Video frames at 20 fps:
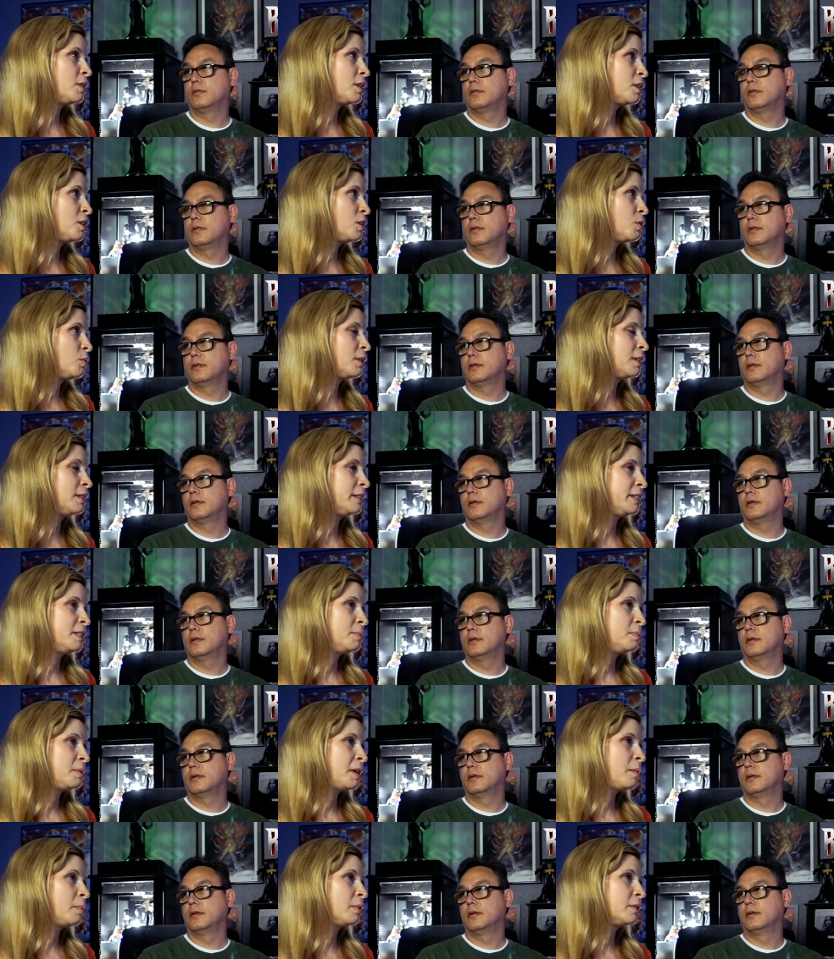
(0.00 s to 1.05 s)
Speaker 1: think you would at
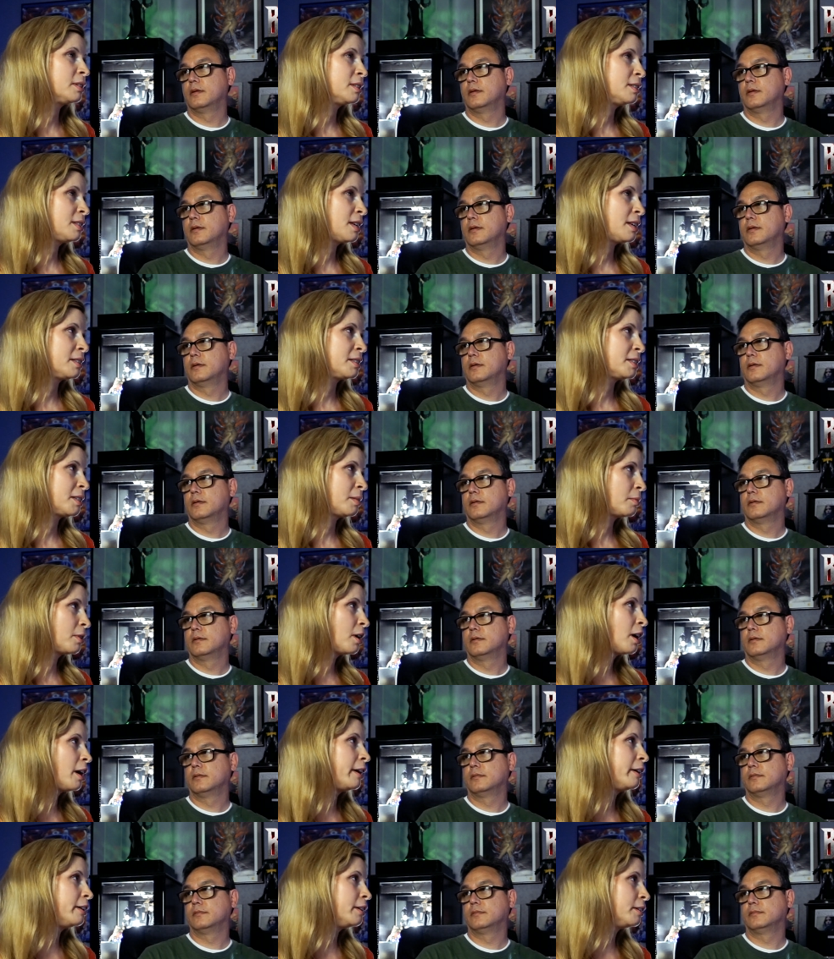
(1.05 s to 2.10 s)
least be able to sense some
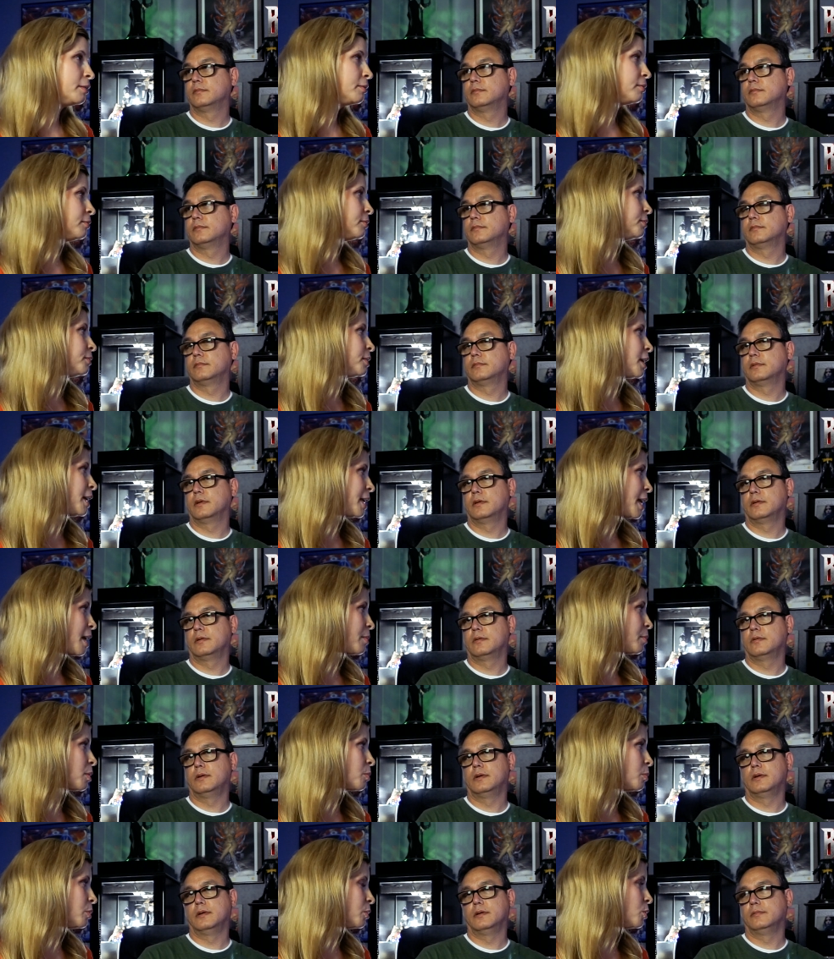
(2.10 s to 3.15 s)
kind of
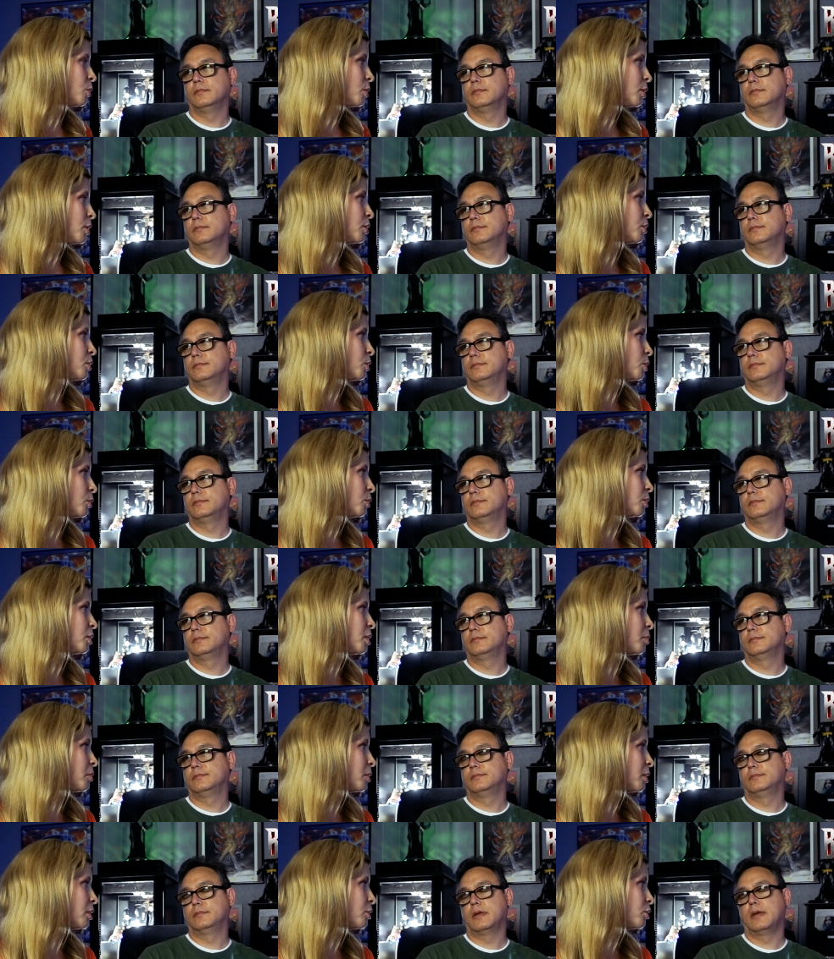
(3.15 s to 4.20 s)
dynamic uh, between the two of
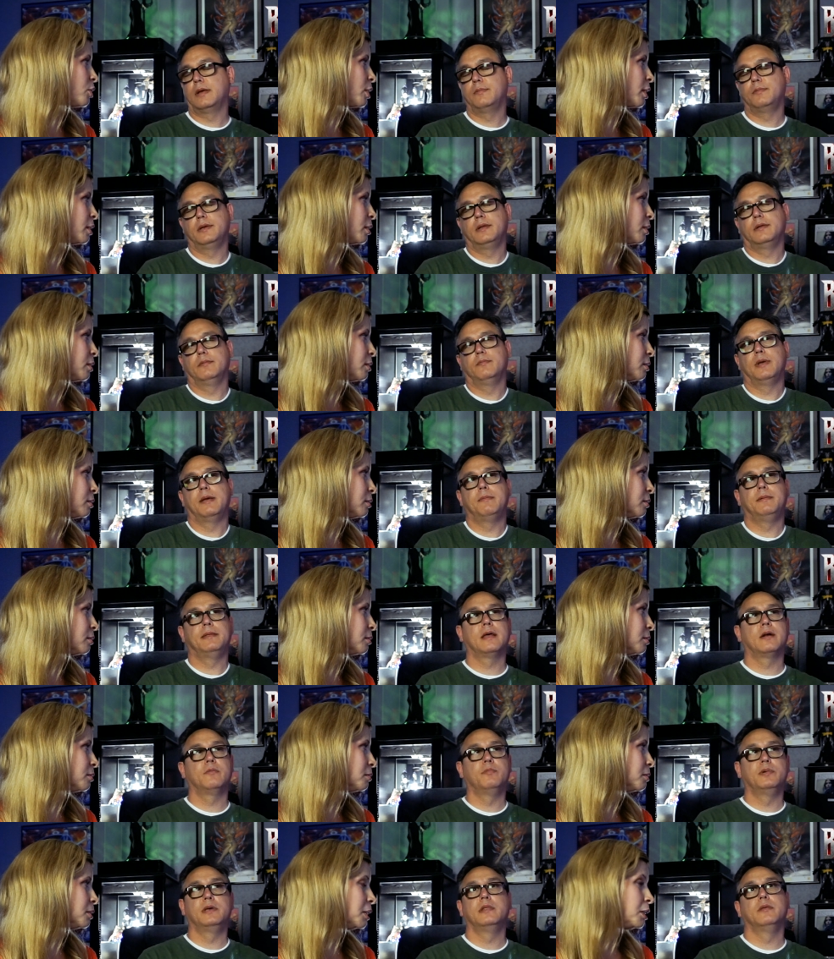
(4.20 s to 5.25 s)
them on a trailer. I mean, maybe
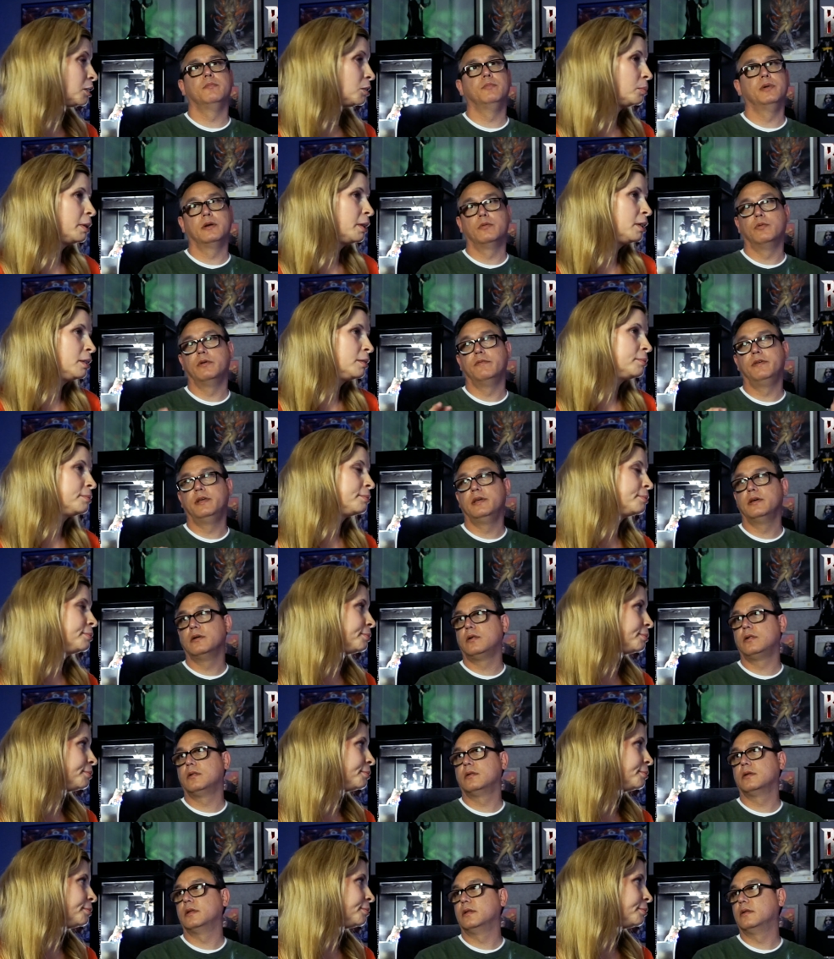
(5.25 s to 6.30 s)
that'll be the big bit?
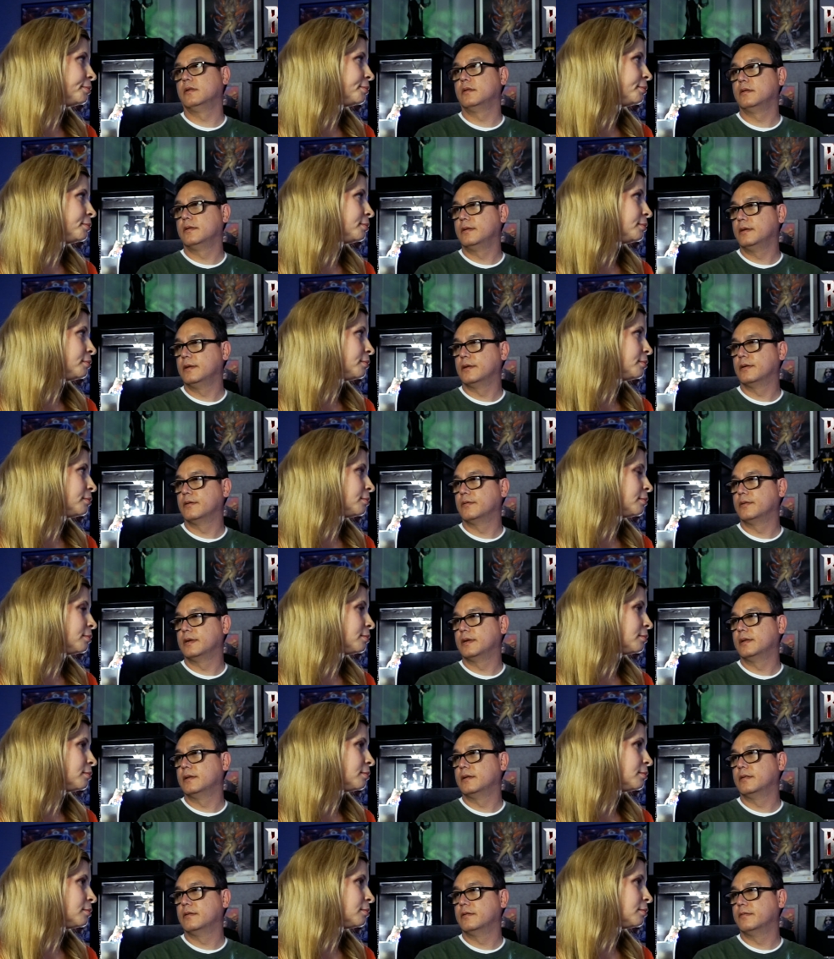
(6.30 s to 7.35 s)
Speaker 2: reveal, and you know, the
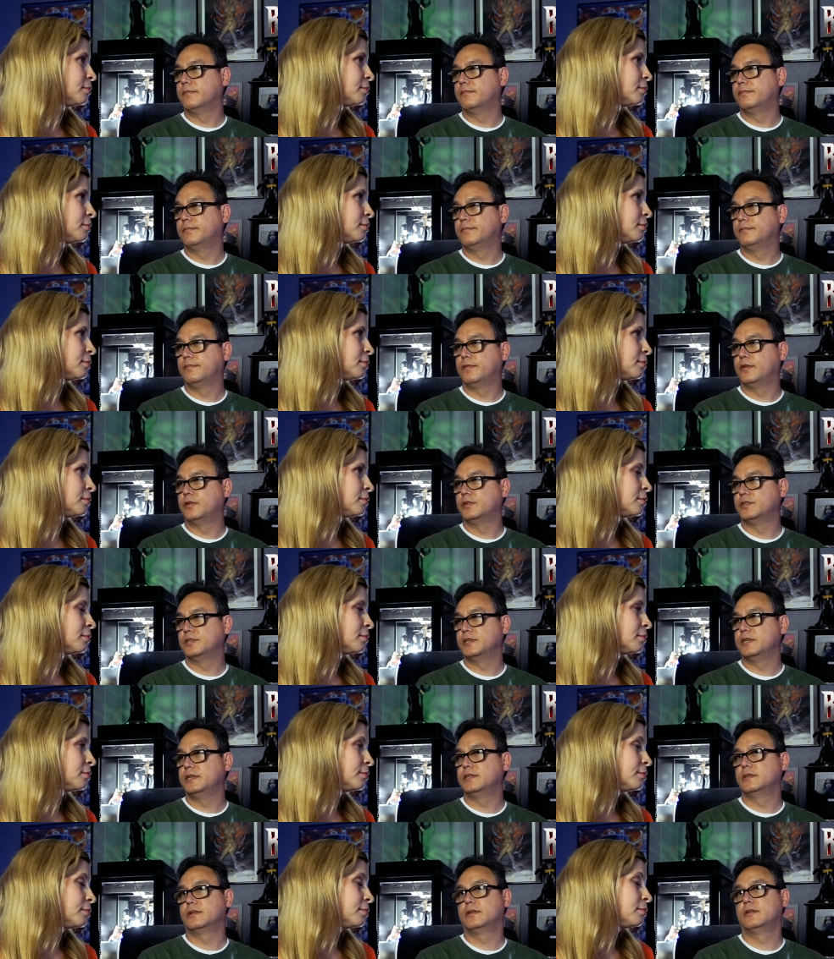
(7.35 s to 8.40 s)
end of the first
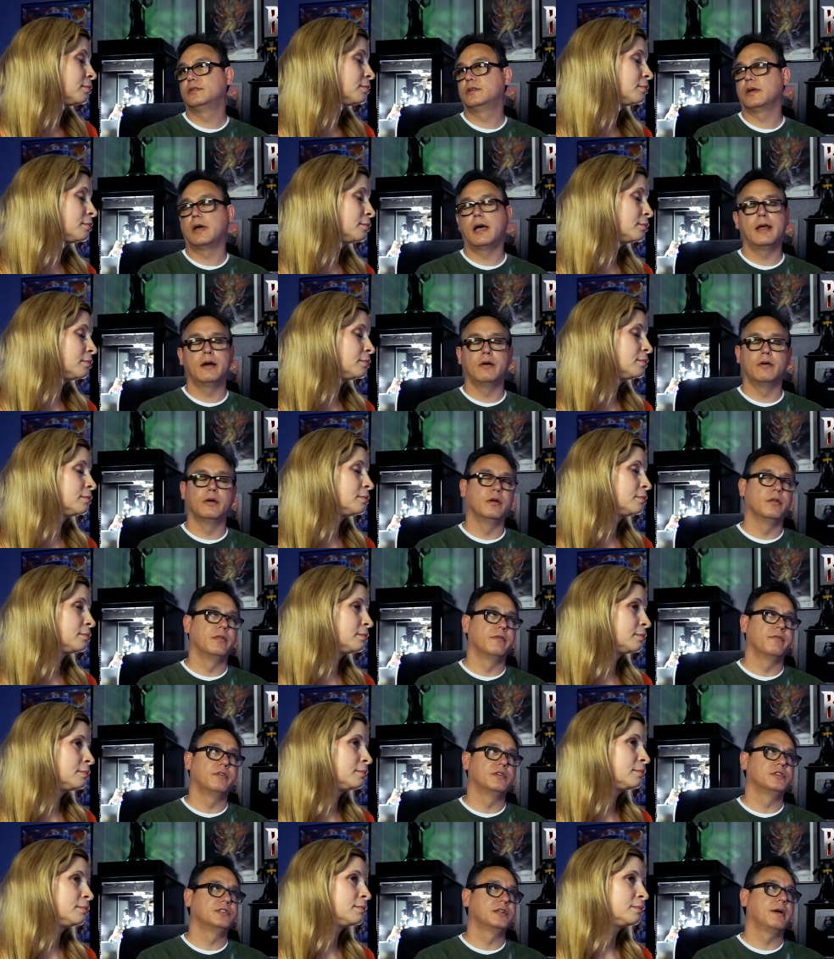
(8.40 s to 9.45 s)
season or Mm-hmm. I don't mm-hmm. know. The
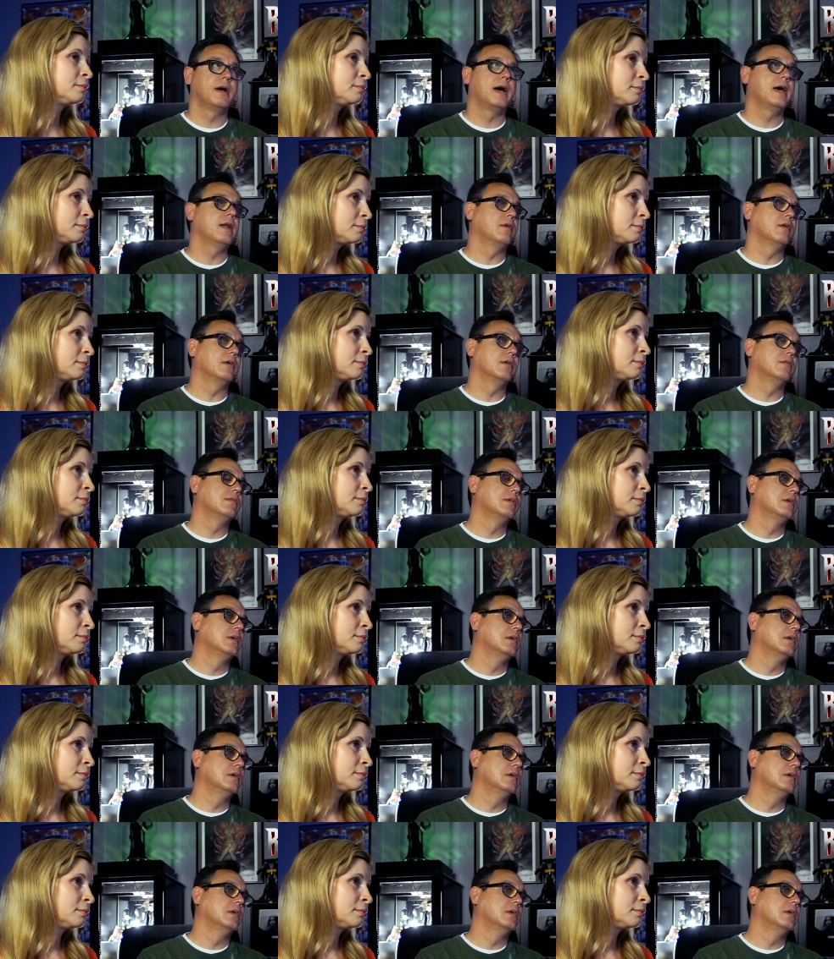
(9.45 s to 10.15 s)
first, I don't know.